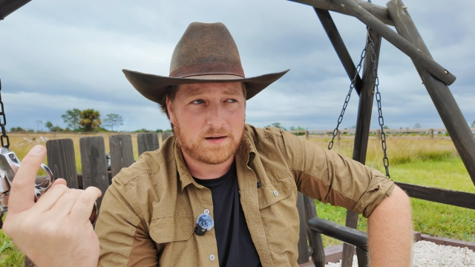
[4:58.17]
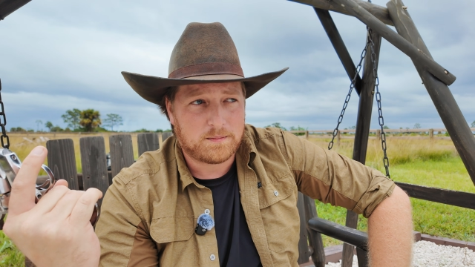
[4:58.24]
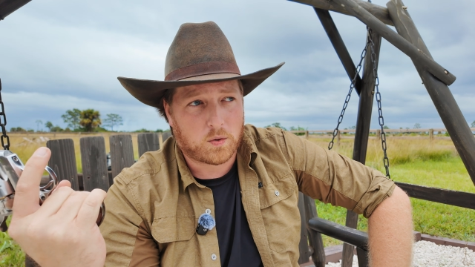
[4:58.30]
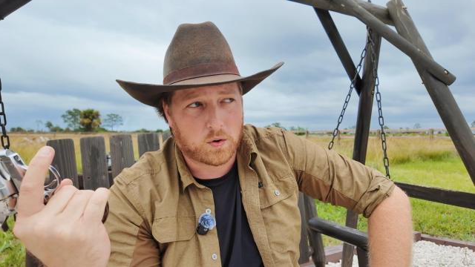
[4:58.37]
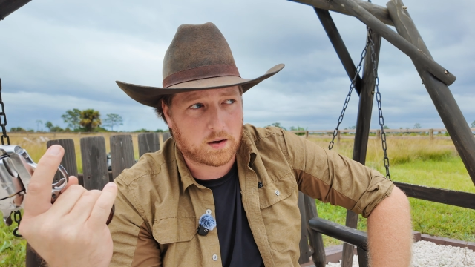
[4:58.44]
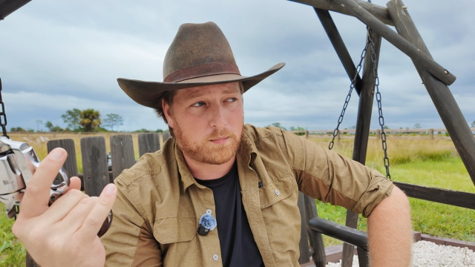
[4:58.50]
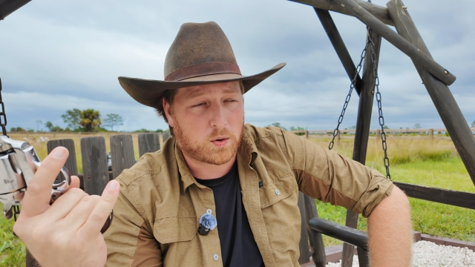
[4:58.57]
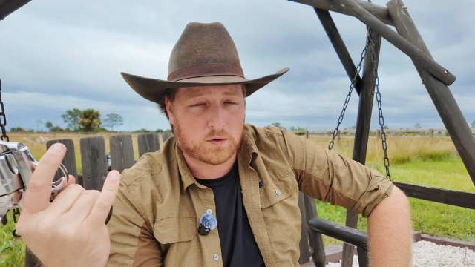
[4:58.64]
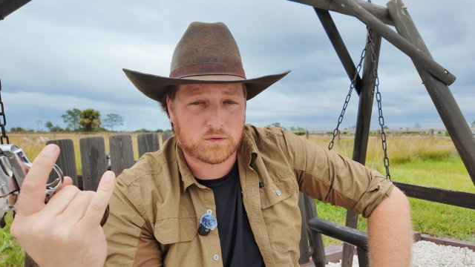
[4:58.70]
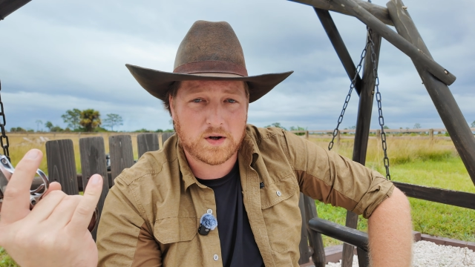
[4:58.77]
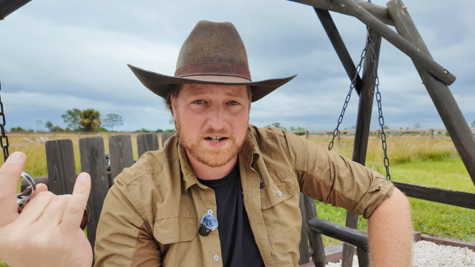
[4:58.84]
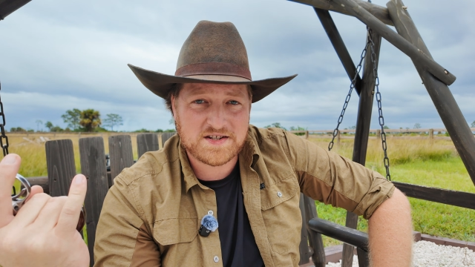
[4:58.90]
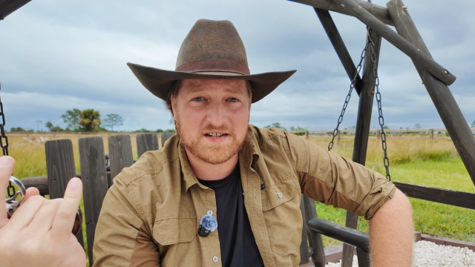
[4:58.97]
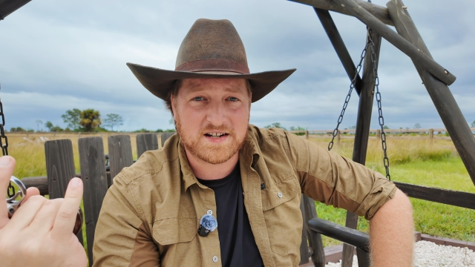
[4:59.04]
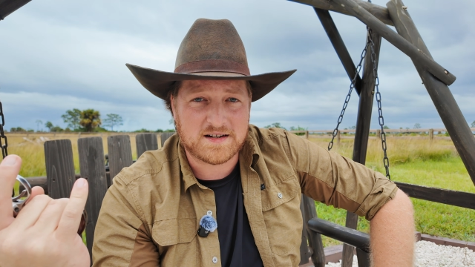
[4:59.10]
more
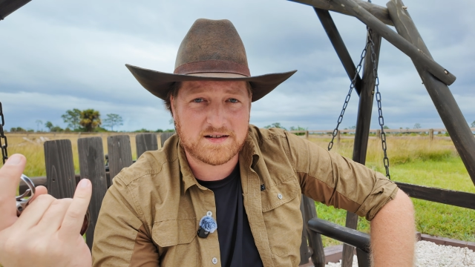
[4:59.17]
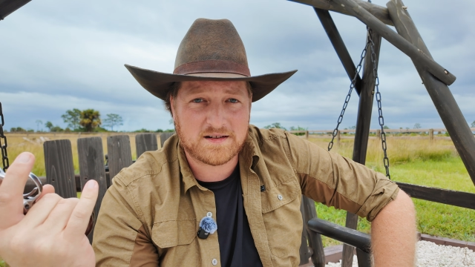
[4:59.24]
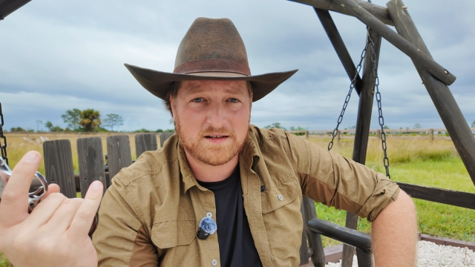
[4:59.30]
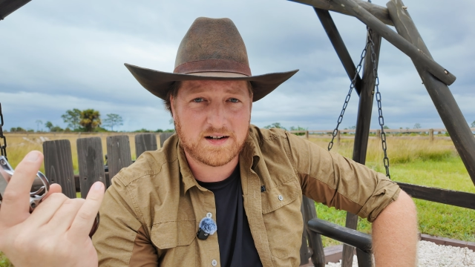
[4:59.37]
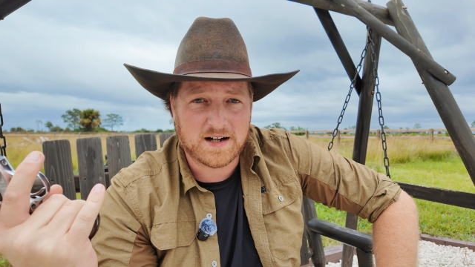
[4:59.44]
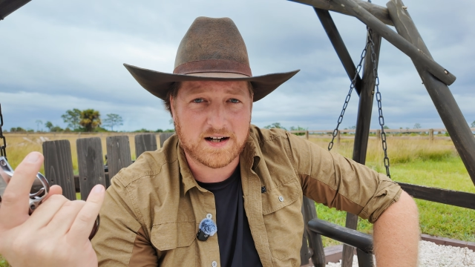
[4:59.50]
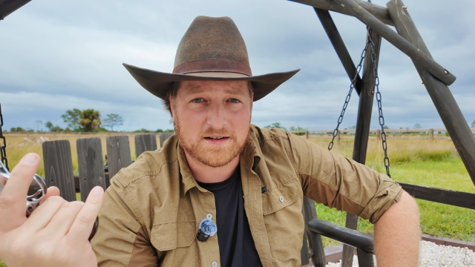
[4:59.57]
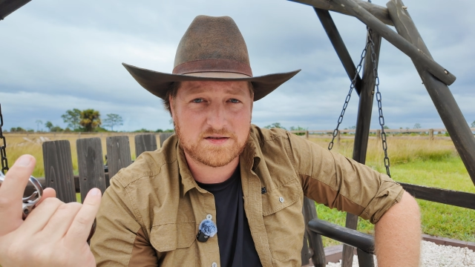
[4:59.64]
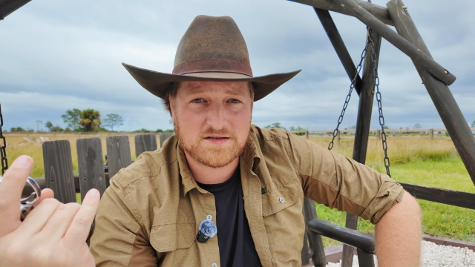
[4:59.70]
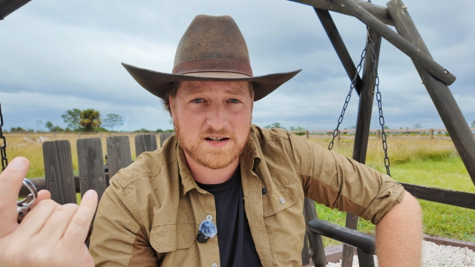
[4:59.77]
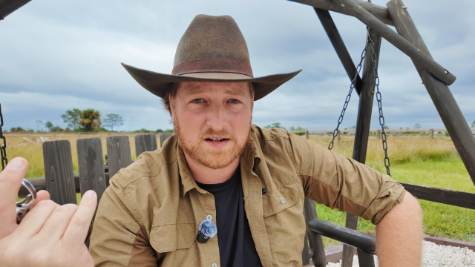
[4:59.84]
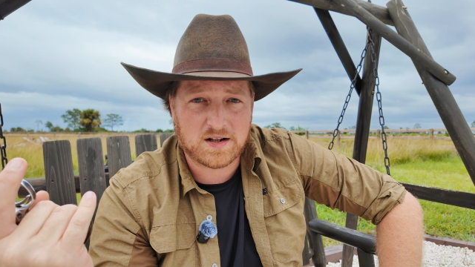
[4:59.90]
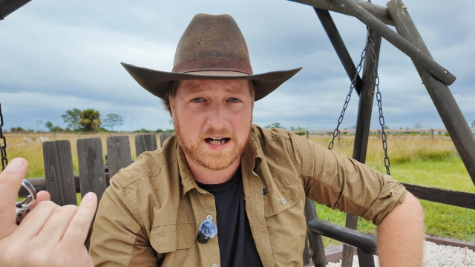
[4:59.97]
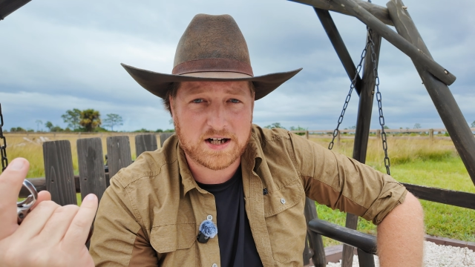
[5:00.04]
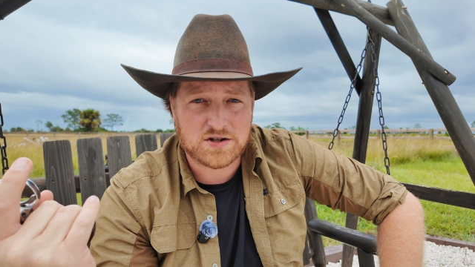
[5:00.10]
recent
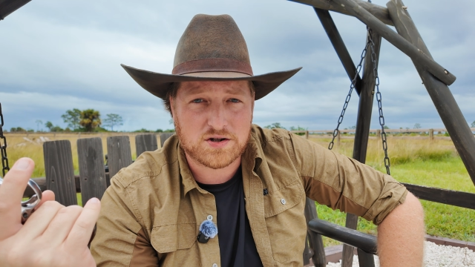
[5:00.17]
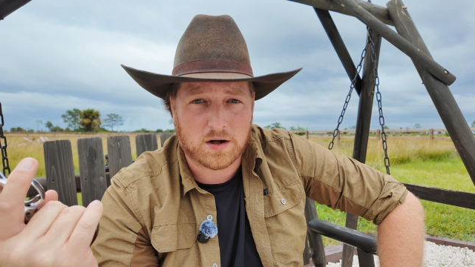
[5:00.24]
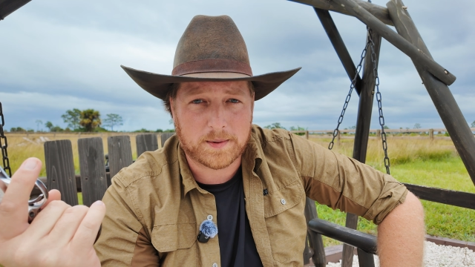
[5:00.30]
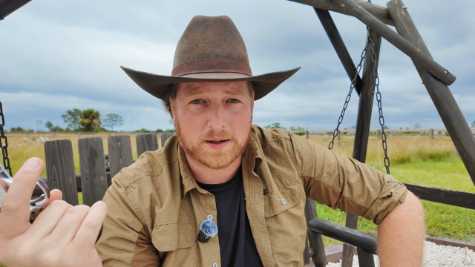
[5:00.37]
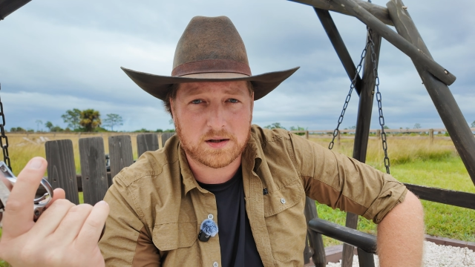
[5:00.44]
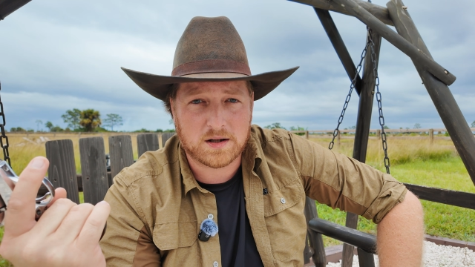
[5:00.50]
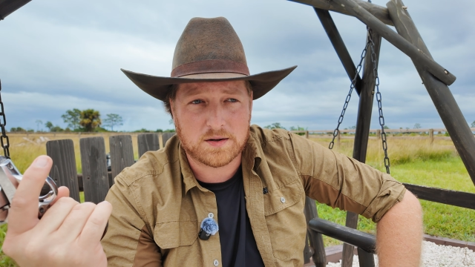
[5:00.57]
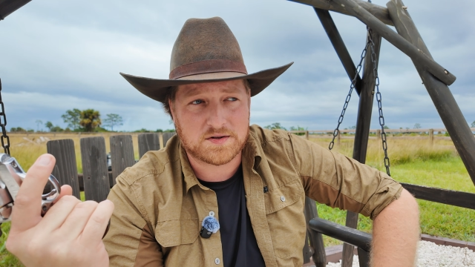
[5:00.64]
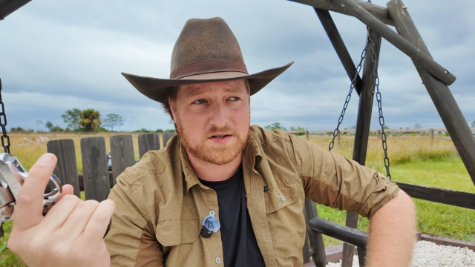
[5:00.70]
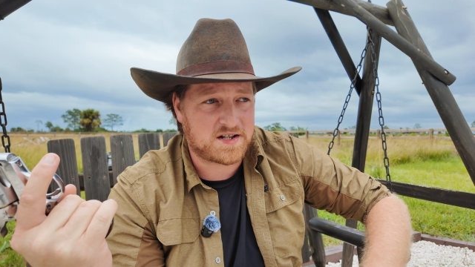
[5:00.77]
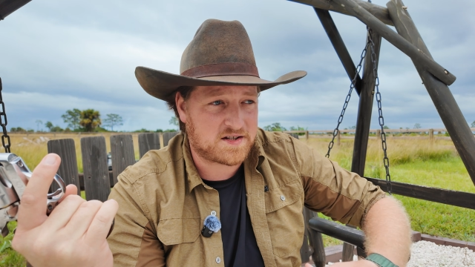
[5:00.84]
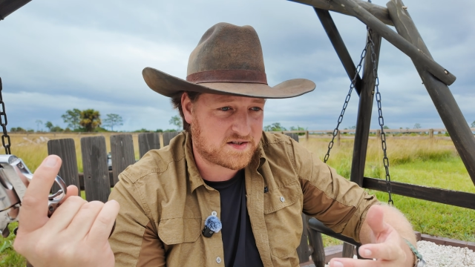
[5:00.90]
single action army clones that